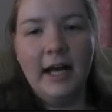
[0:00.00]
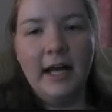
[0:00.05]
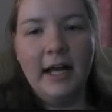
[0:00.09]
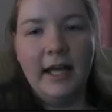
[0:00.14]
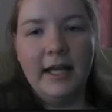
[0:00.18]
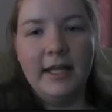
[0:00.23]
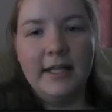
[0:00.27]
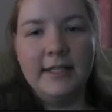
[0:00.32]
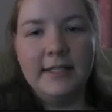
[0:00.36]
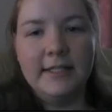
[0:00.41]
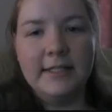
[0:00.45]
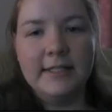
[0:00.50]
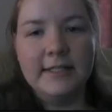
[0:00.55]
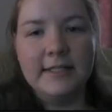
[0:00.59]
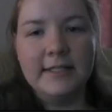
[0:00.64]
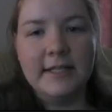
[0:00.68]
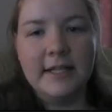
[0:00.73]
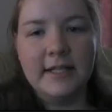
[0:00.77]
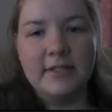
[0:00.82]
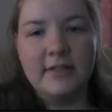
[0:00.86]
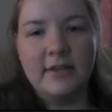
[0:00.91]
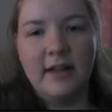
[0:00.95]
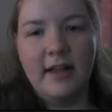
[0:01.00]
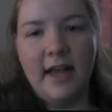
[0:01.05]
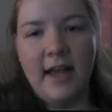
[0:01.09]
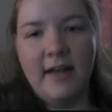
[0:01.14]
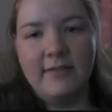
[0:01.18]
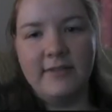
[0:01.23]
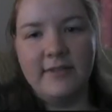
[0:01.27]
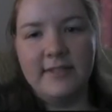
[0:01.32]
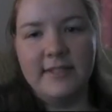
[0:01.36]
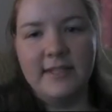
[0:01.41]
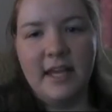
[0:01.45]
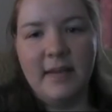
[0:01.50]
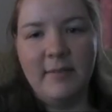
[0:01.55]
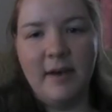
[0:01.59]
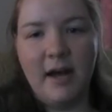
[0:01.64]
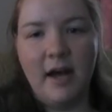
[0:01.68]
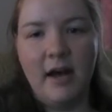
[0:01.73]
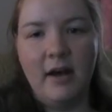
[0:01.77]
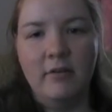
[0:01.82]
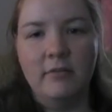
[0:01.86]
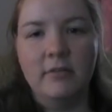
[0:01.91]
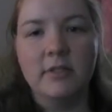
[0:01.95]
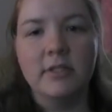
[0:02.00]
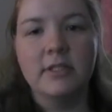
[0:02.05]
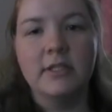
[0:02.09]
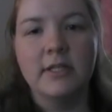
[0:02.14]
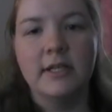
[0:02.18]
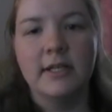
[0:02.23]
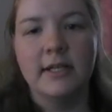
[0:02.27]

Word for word: and that's all I have to say about